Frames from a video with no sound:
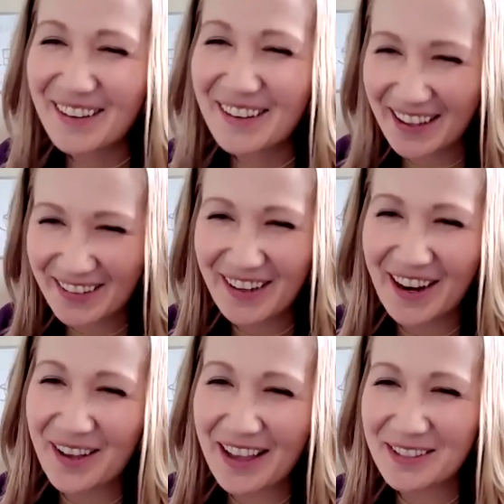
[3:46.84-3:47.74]
okay, great.
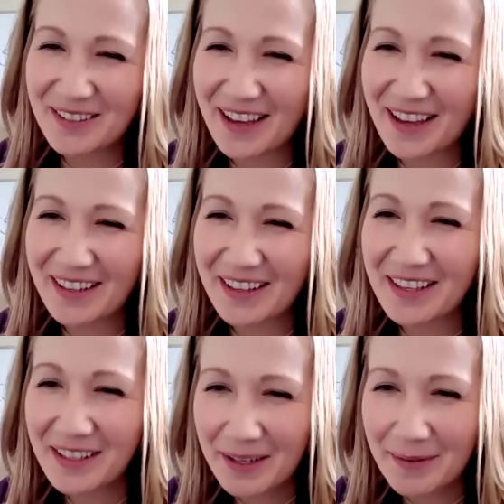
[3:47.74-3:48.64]
I'll answer that.
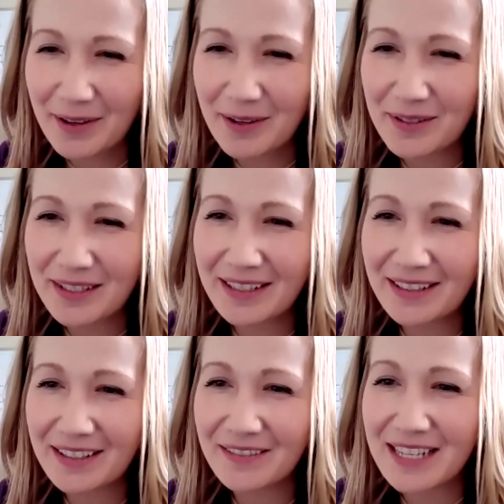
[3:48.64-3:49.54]
Thinking about
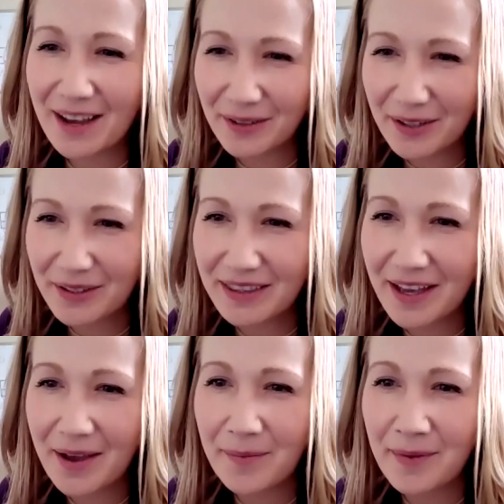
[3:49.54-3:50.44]
using, downloaded
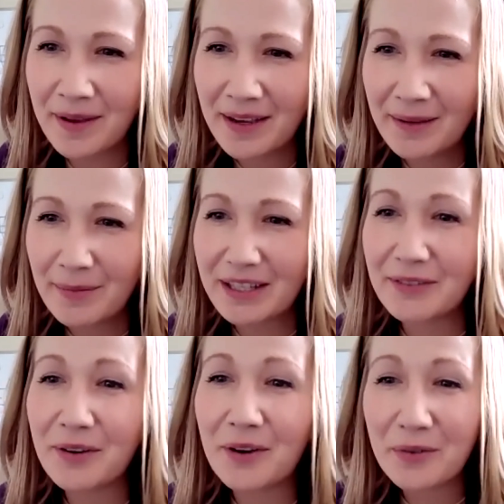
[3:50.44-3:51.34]
them, but a
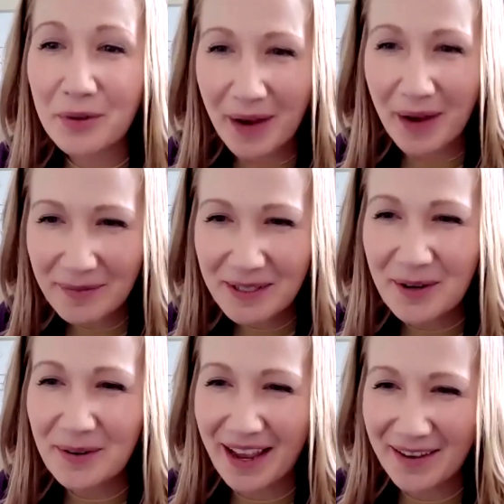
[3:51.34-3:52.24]
little overwhelmed.
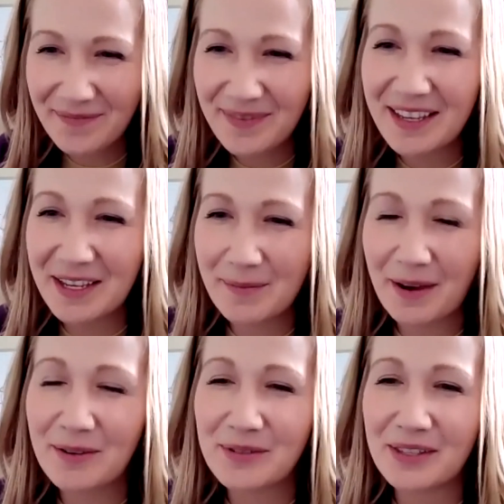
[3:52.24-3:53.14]
Okay, thinking
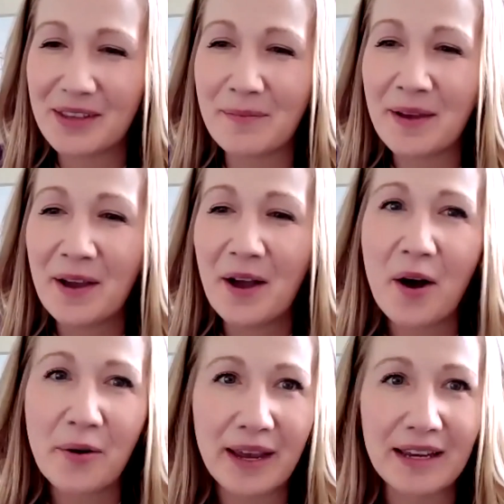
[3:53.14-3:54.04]
about using them.
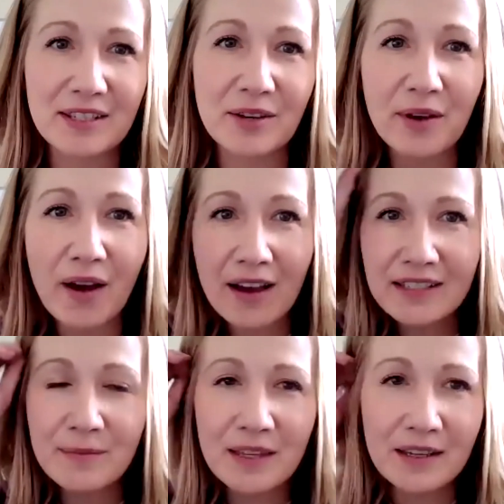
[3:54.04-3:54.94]
Okay, so the
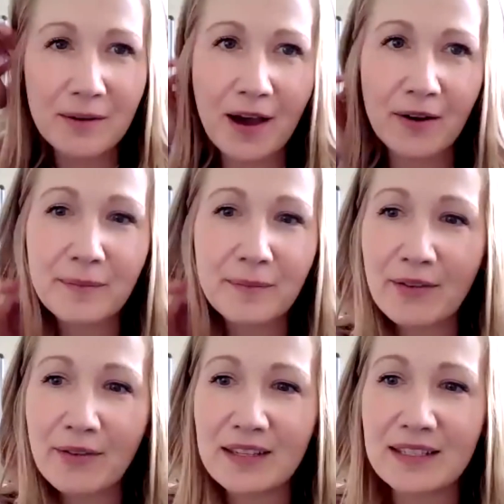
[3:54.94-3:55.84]
awesome thing about
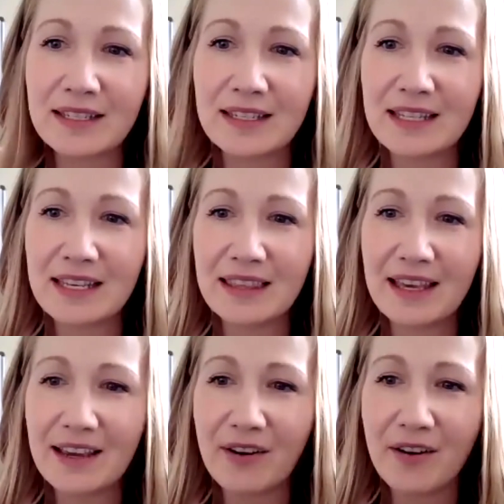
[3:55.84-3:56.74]
about these is that
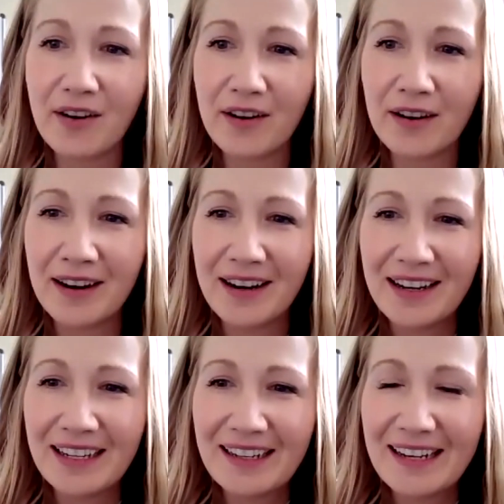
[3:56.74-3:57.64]
they are
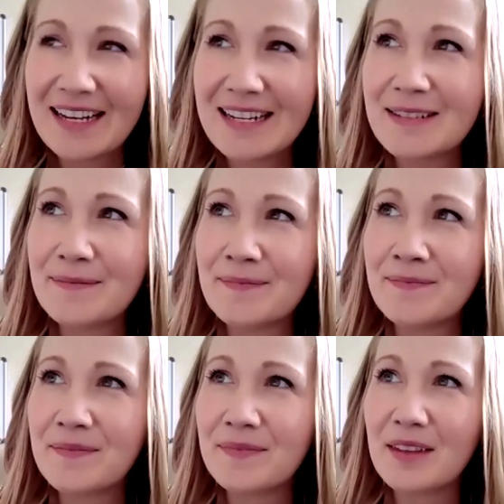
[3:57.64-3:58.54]

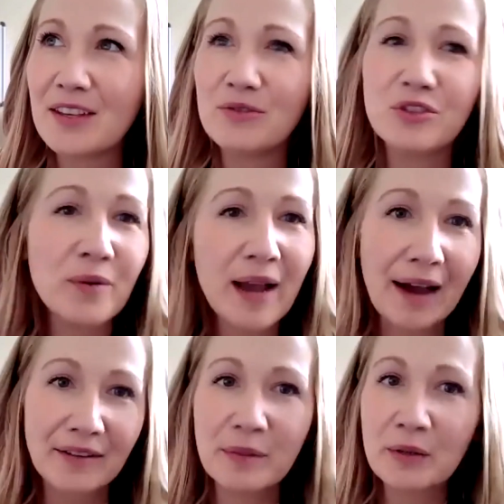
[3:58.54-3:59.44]
um, you don't
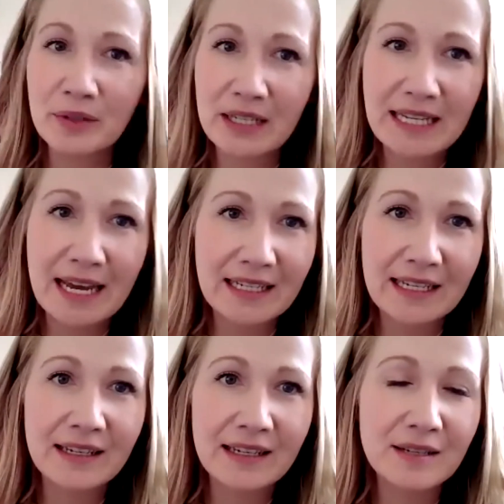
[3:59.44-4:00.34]
have to be really
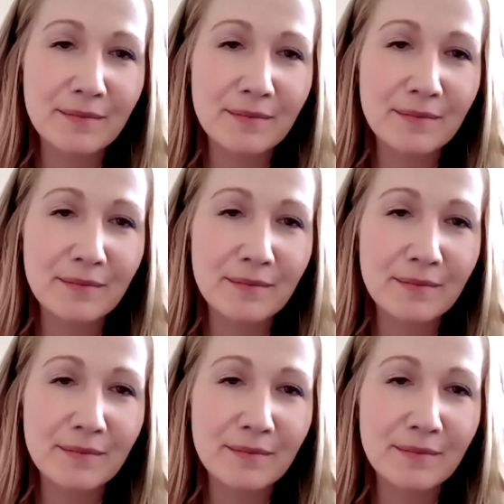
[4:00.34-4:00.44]
techy to